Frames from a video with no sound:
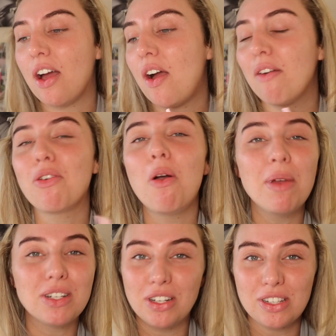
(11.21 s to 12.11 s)
I've got a
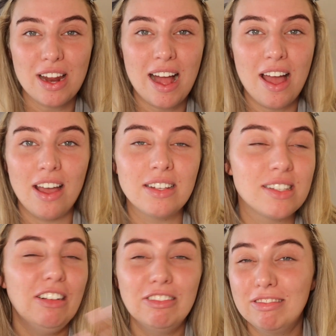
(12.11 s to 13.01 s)
bit of
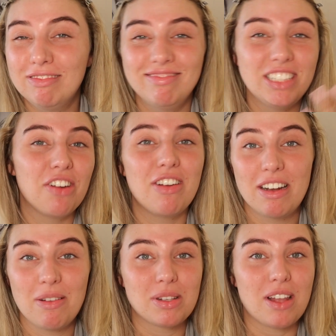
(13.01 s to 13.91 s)
tonsillitis. Don't
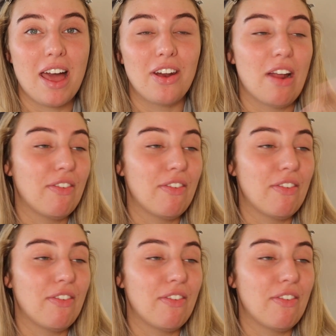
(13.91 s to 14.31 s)
really know what's going on.